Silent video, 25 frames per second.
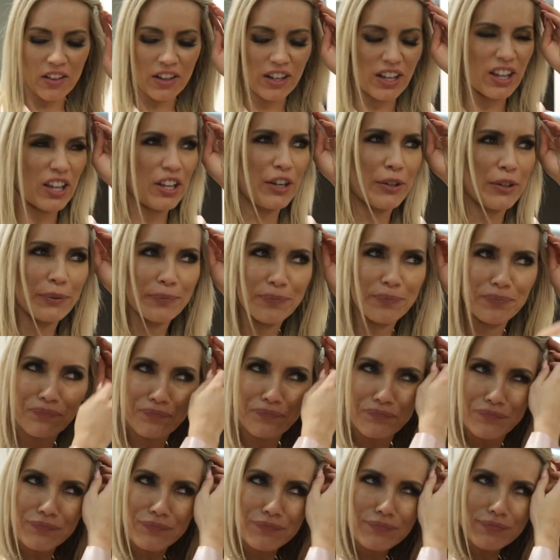you cute.
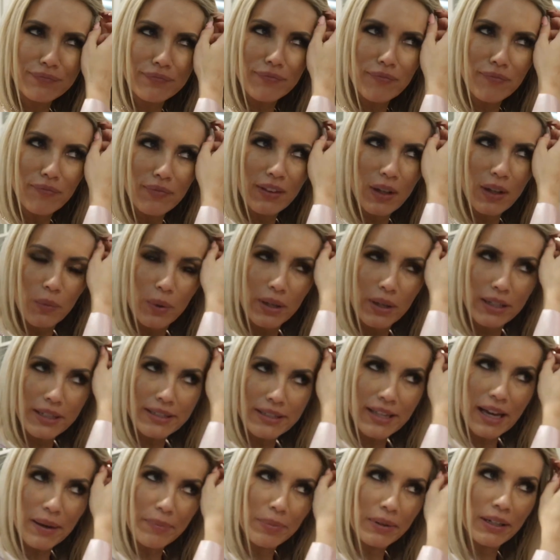What
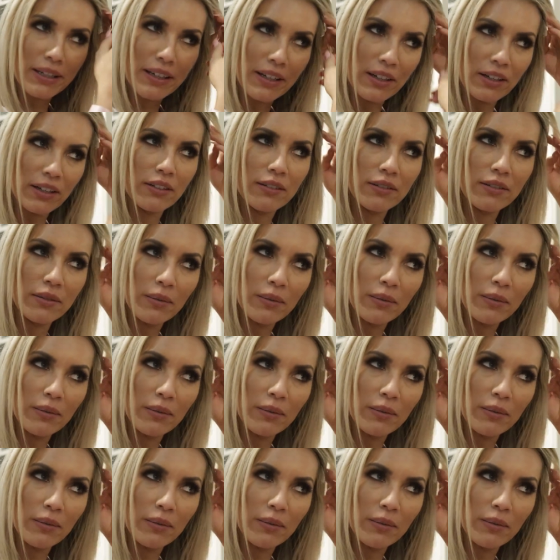is happening here?